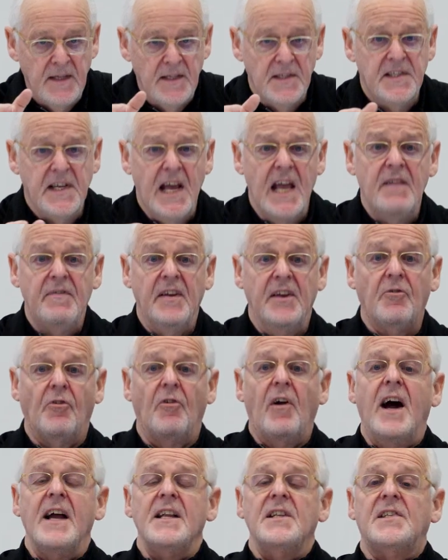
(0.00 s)
David
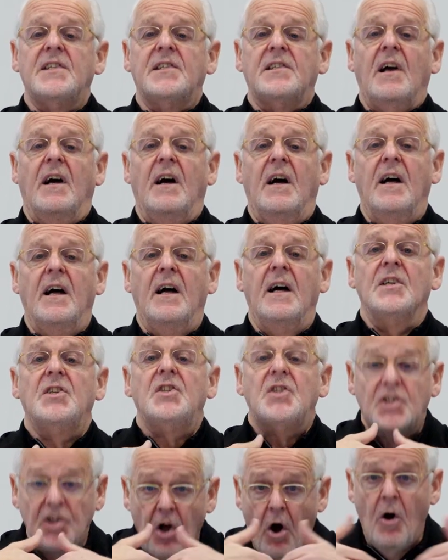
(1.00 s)
writes a
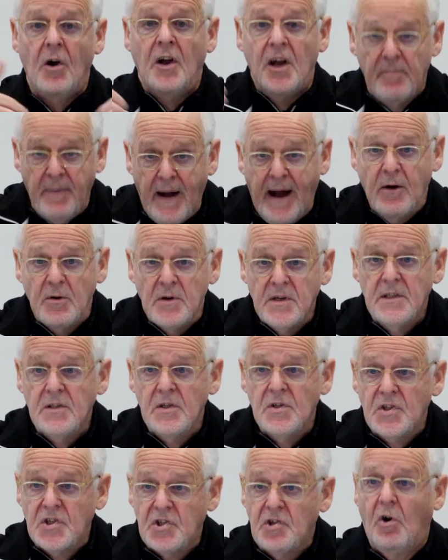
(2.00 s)
song
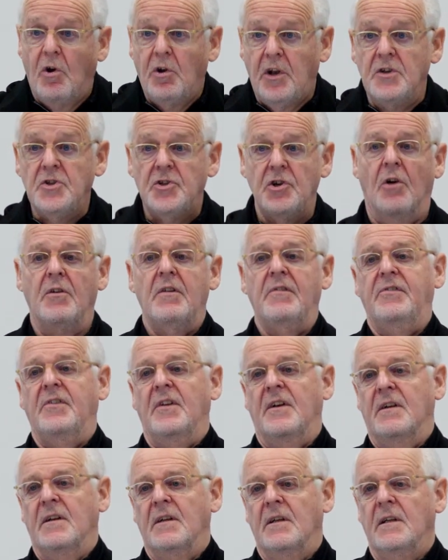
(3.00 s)
about Saul and
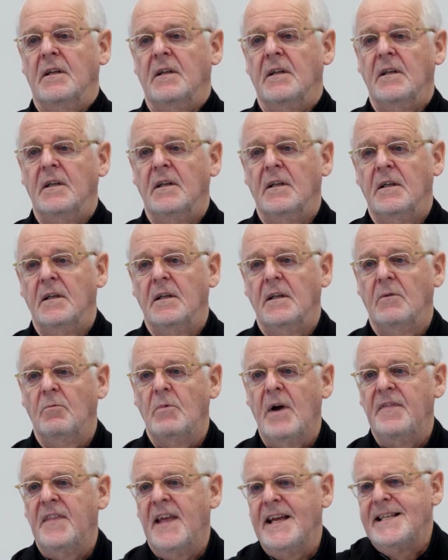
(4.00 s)
Jonathan
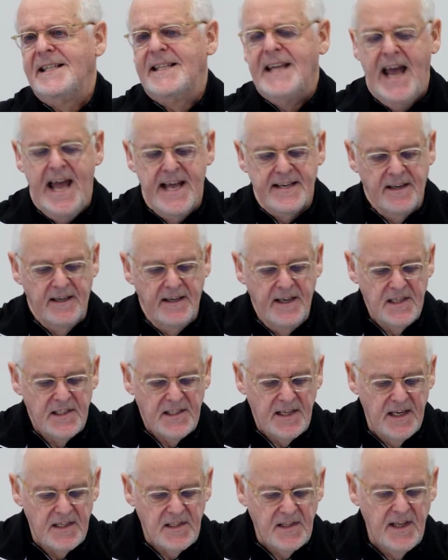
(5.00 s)
when they're dead, and he
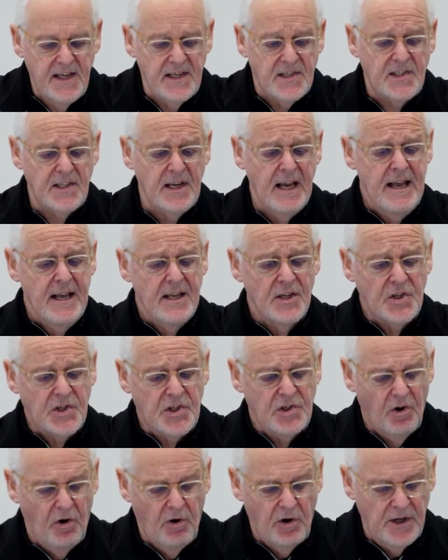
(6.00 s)
says this:
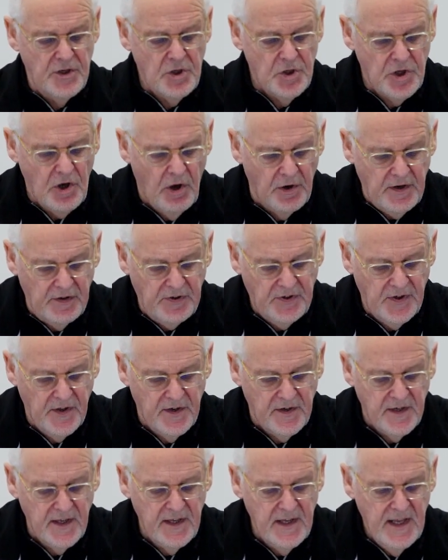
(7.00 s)
Saul and
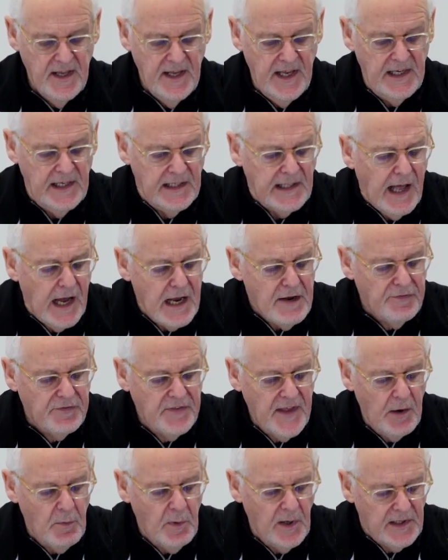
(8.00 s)
Jonathan, in life
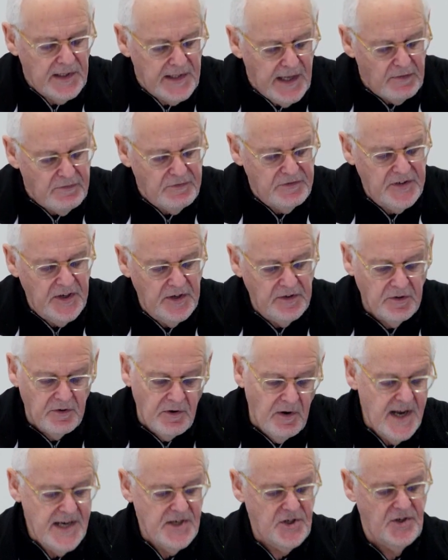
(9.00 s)
they were loved and
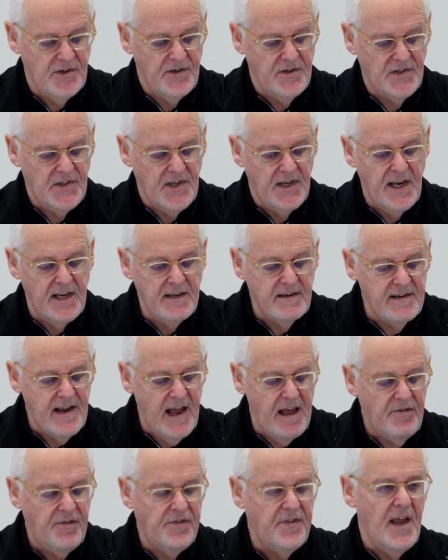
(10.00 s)
gracious, and in
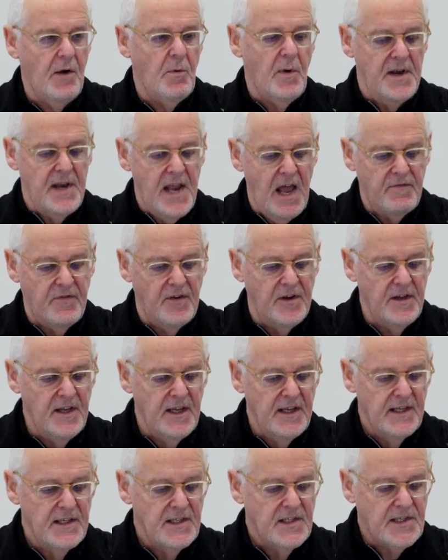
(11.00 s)
death they were never
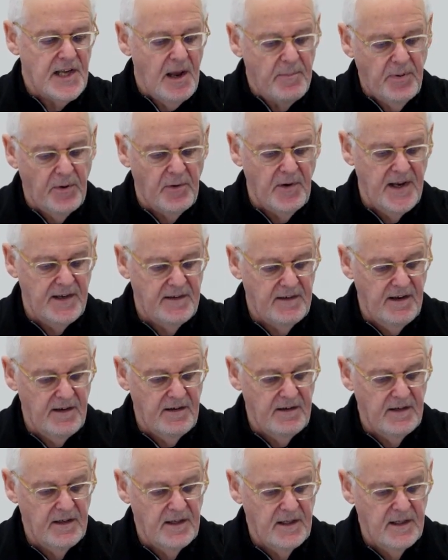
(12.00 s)
separated.